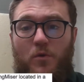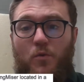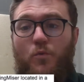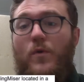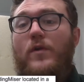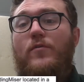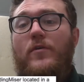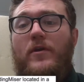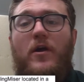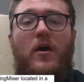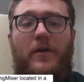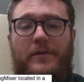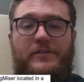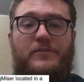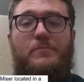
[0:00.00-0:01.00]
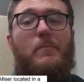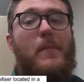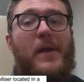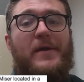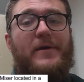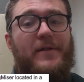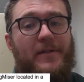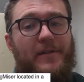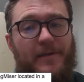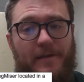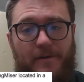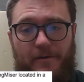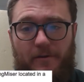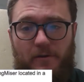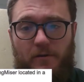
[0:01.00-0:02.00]
Ritter and Huggins make
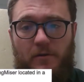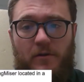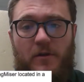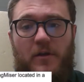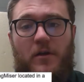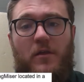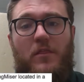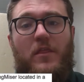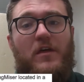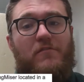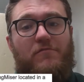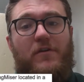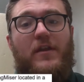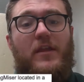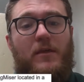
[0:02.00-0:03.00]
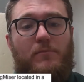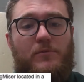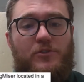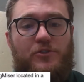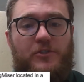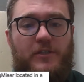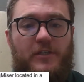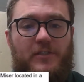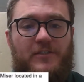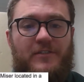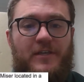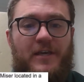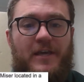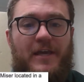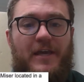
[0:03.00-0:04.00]
clear that vending machines
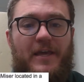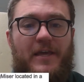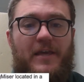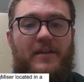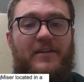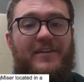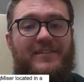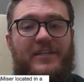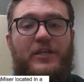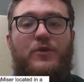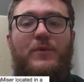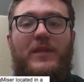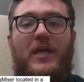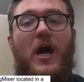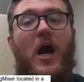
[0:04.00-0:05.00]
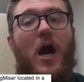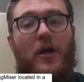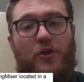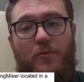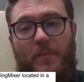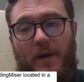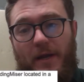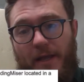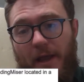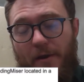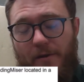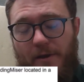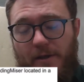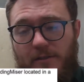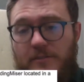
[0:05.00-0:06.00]
in continually occupied
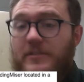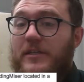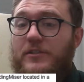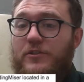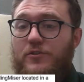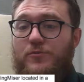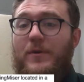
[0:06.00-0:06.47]
areas such as